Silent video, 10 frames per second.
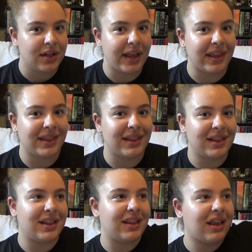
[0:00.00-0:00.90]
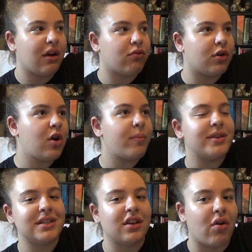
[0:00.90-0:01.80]
Like, their room
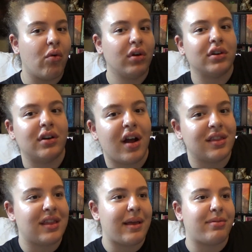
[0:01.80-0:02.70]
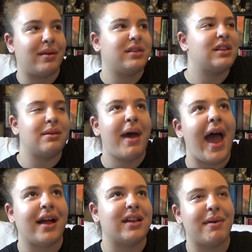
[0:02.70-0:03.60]
is in the corner, like, into the
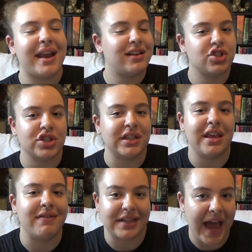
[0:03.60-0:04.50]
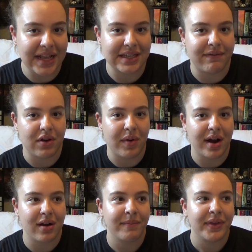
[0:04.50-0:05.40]
back. Like, my dad doesn't just leave his hats
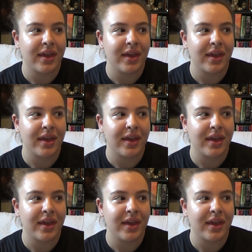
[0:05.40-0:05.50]
everywhere.